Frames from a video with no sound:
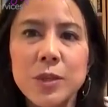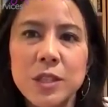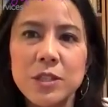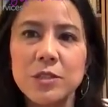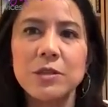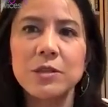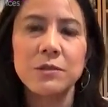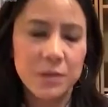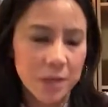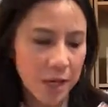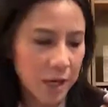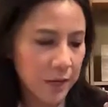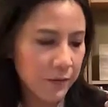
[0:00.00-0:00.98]
we do
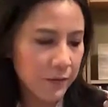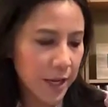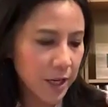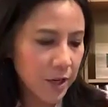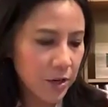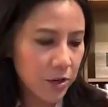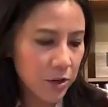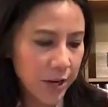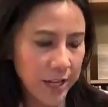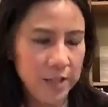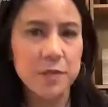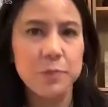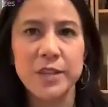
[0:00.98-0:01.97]
kind of like
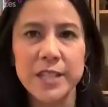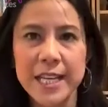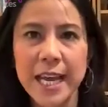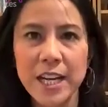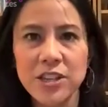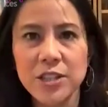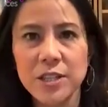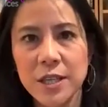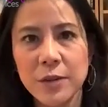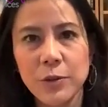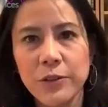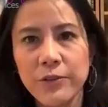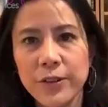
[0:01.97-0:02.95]
create this protection
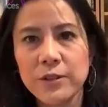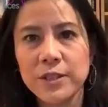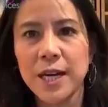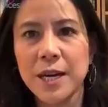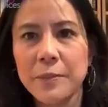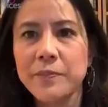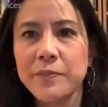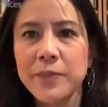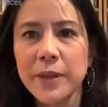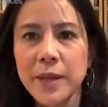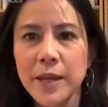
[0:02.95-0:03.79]
and we feel numb